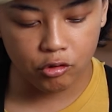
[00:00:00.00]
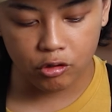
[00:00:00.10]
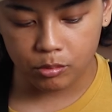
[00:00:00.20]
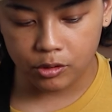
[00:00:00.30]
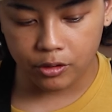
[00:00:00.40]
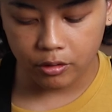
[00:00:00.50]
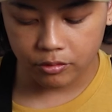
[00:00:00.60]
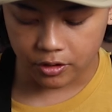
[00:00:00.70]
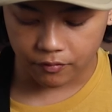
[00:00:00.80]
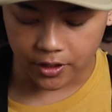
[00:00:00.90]
herbal
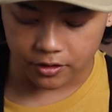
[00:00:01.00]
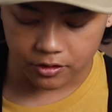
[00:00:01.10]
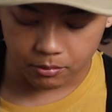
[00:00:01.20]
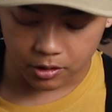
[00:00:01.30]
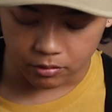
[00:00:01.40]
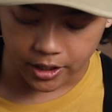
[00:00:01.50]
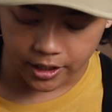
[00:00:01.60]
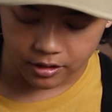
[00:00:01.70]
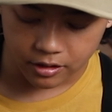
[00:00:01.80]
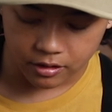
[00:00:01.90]
notes, if that's something you
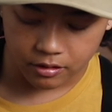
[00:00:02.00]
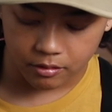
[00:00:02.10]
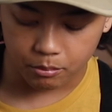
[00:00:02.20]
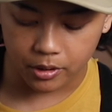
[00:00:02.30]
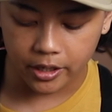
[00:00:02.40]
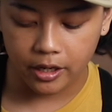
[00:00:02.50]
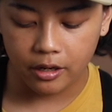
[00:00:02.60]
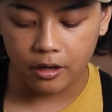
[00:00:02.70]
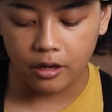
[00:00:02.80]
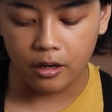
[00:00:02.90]
like. But
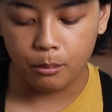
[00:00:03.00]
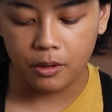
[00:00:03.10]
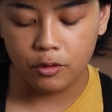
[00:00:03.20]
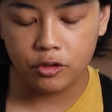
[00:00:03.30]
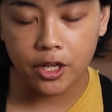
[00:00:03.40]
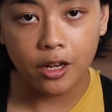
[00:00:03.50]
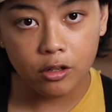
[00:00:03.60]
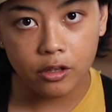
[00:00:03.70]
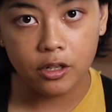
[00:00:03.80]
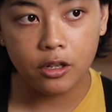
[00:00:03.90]
if you stay
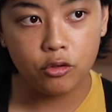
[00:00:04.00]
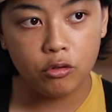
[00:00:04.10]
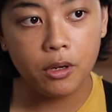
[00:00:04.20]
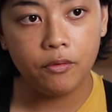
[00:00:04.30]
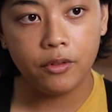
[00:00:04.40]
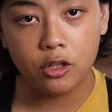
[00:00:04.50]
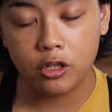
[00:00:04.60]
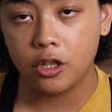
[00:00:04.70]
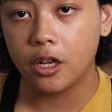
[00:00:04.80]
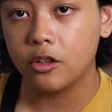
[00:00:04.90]
under a 2 minute finish
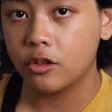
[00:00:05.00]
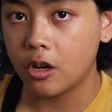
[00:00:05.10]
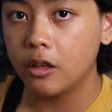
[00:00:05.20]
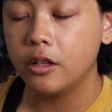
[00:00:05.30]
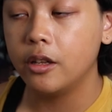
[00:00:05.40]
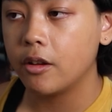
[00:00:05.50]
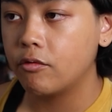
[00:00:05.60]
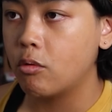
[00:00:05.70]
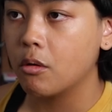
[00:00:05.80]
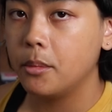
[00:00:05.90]
and you got a solid like
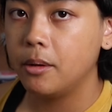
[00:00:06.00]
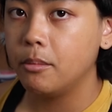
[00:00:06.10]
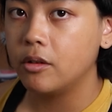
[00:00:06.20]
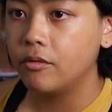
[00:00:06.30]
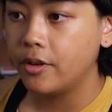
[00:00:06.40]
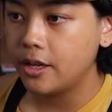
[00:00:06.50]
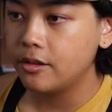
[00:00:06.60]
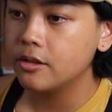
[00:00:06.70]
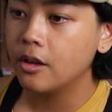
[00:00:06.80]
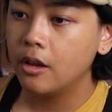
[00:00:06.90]
4 minute middle
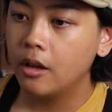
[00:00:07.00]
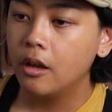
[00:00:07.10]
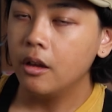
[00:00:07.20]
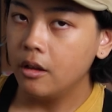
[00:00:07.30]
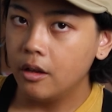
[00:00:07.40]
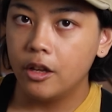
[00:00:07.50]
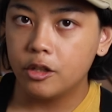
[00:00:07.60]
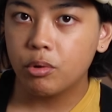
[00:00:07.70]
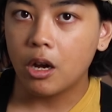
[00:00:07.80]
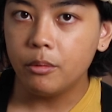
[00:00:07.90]
phase,
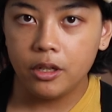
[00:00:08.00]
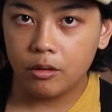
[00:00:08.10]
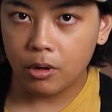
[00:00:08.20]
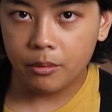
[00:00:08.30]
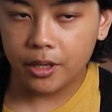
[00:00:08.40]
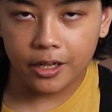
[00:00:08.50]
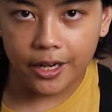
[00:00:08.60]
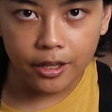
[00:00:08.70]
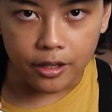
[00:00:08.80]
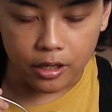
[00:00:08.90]
you're probably gonna
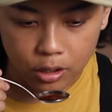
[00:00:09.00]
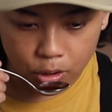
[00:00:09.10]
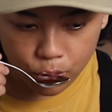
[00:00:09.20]
nail it.